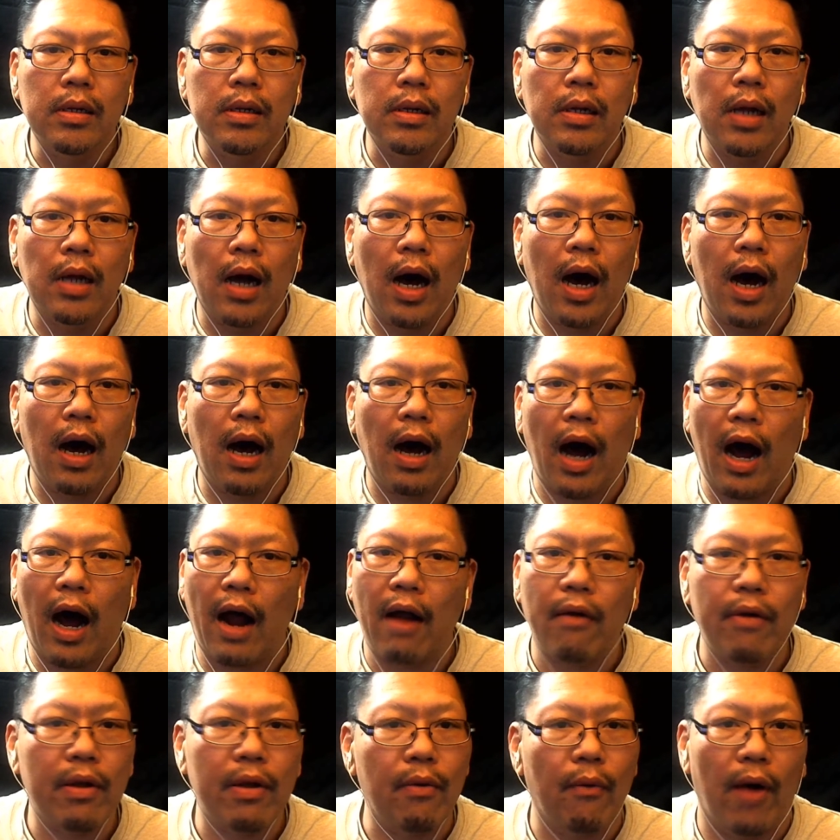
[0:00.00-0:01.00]
I
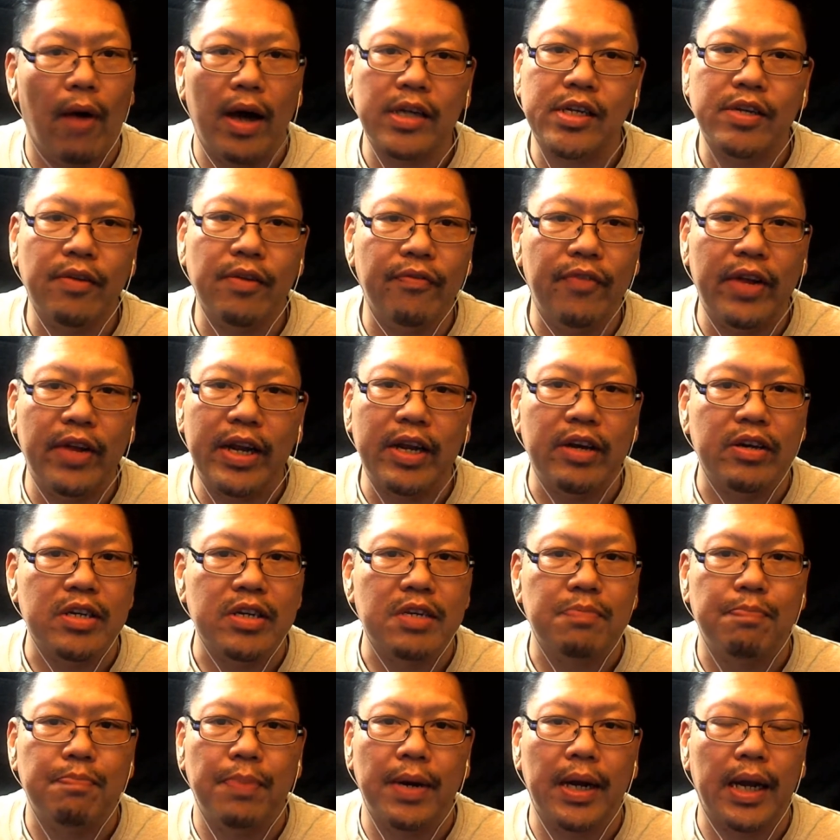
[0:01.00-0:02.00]
already watch your
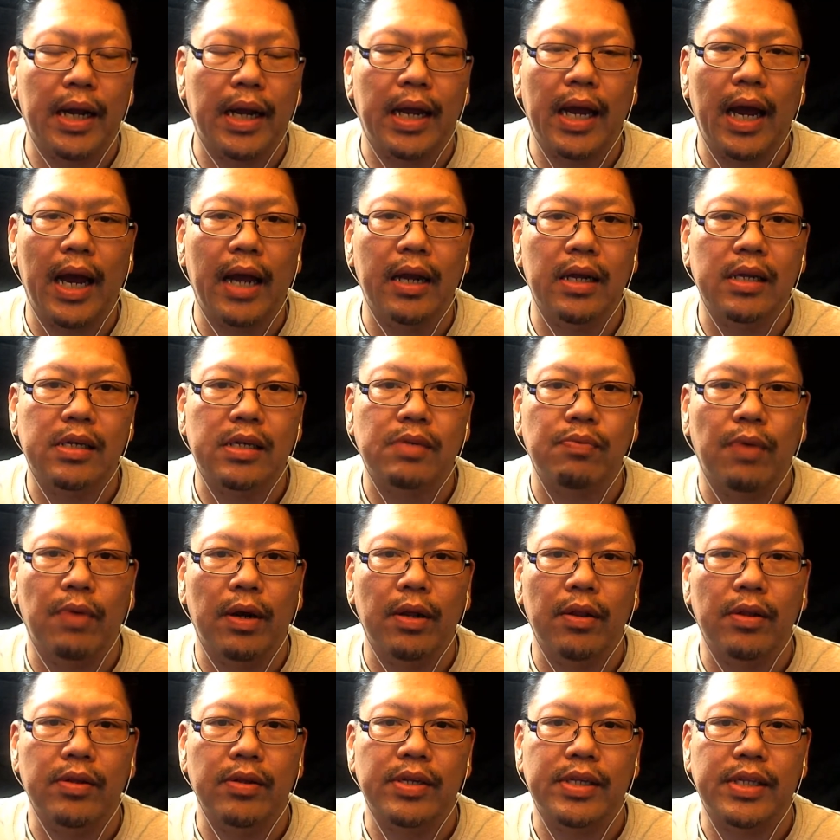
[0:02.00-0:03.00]
videos, but again, it's one
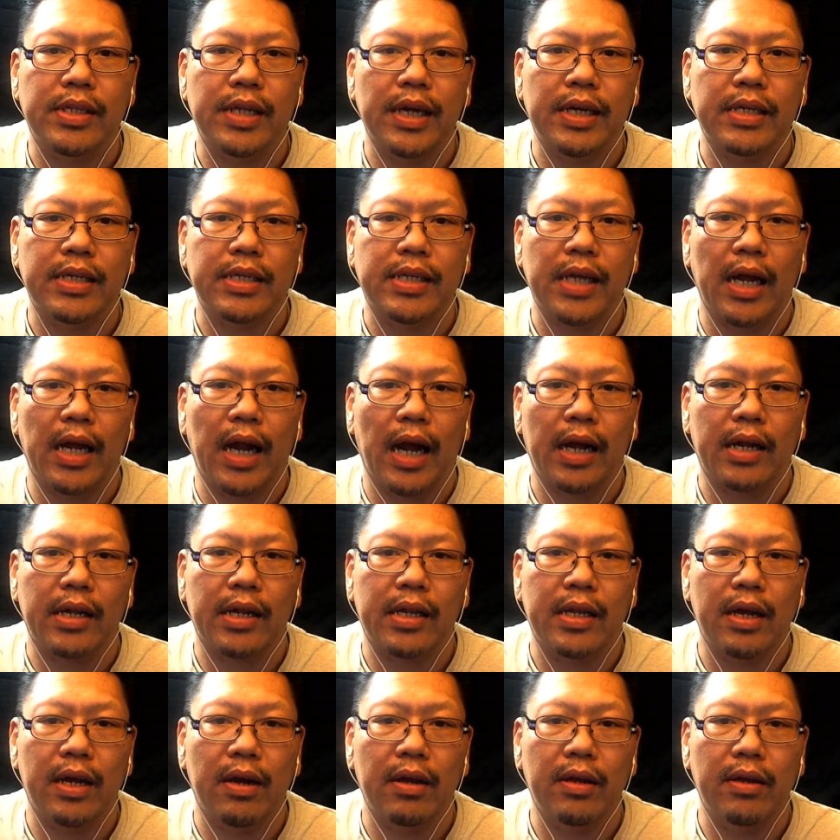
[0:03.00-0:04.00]
of those things that I could
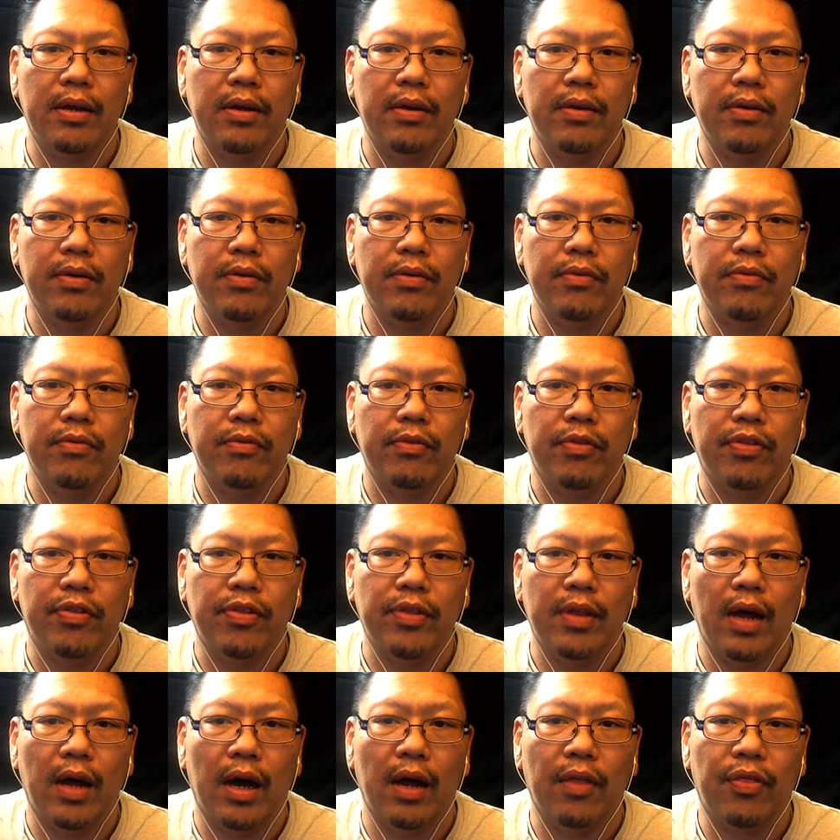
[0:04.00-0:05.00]
tell you
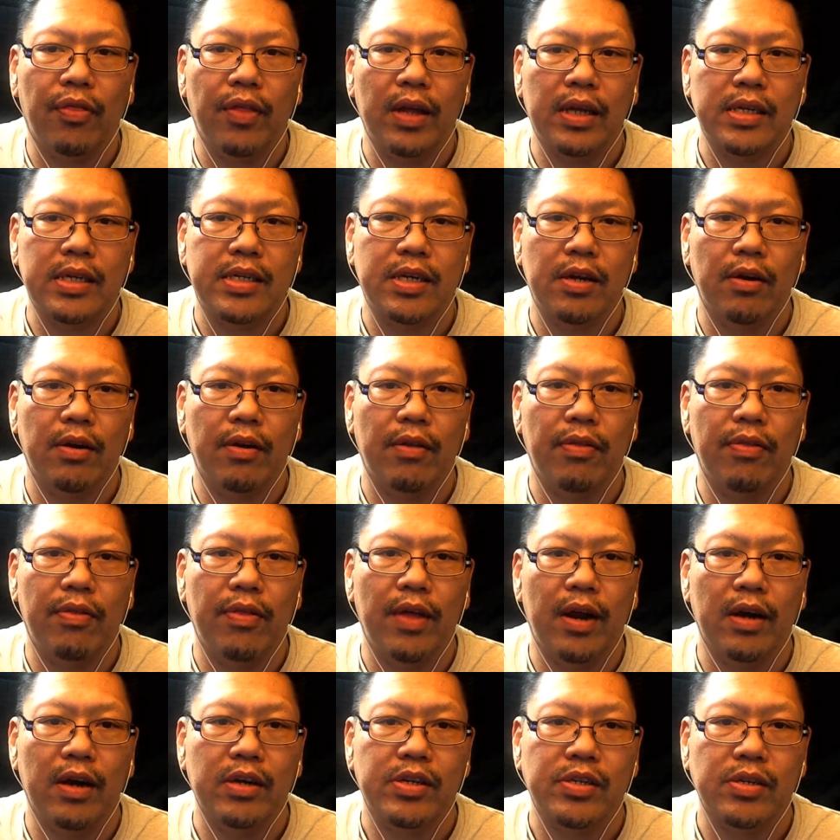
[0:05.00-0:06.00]
things here and
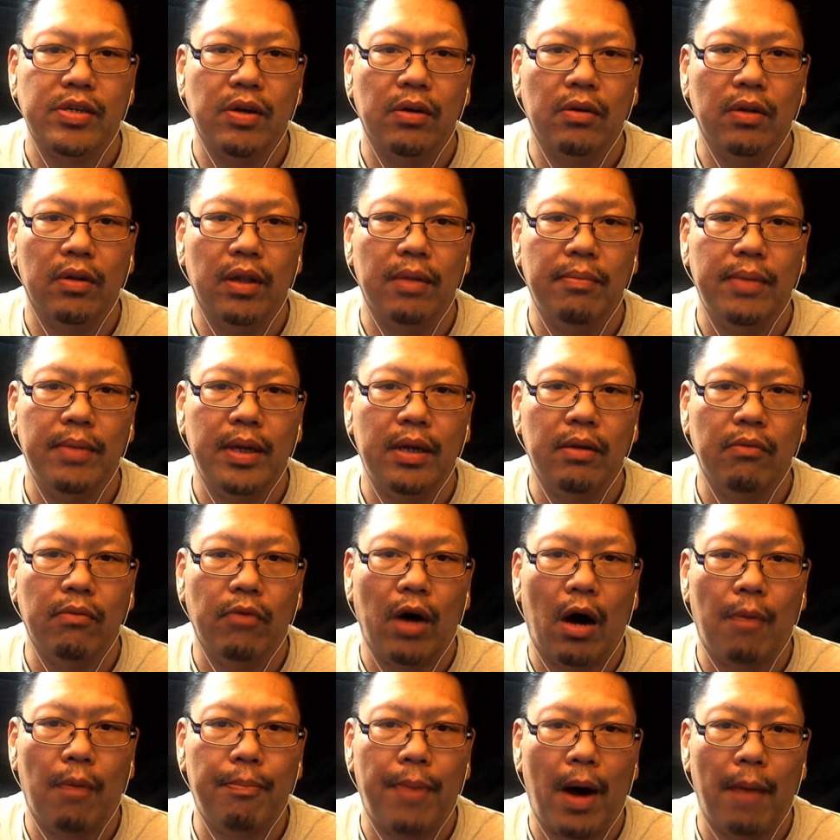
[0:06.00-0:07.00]
there. So
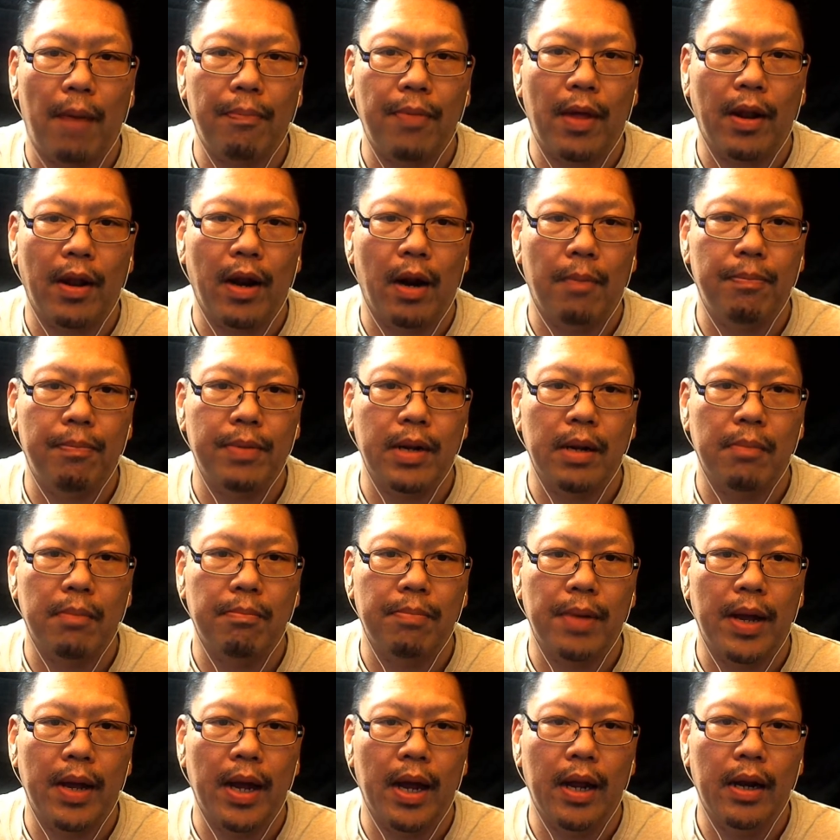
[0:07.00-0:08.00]
I'll pop that up in a
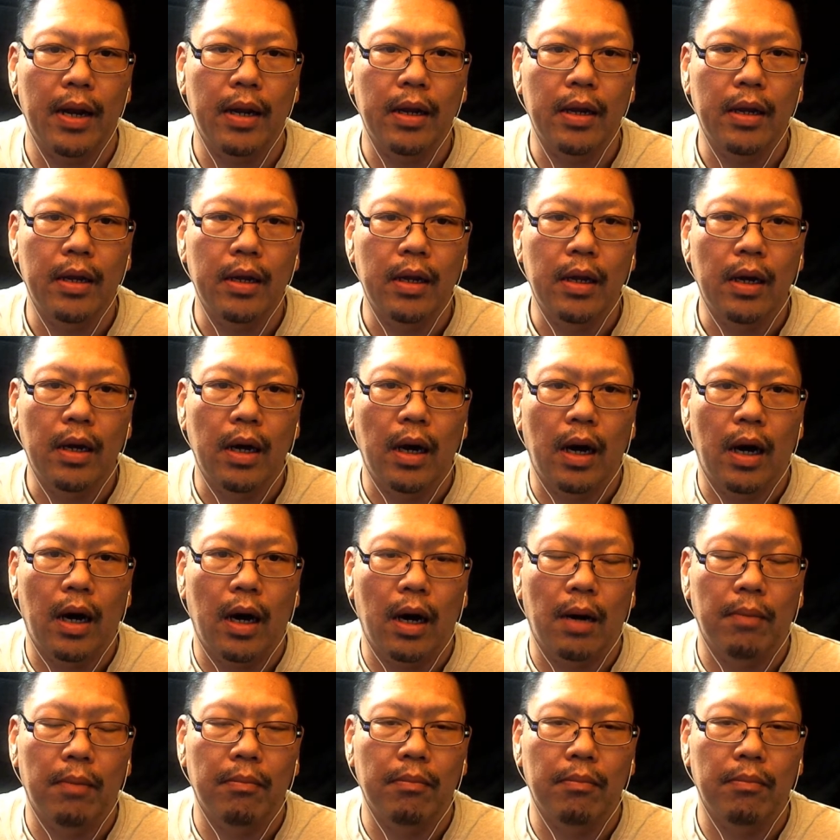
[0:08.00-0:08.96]
bit. A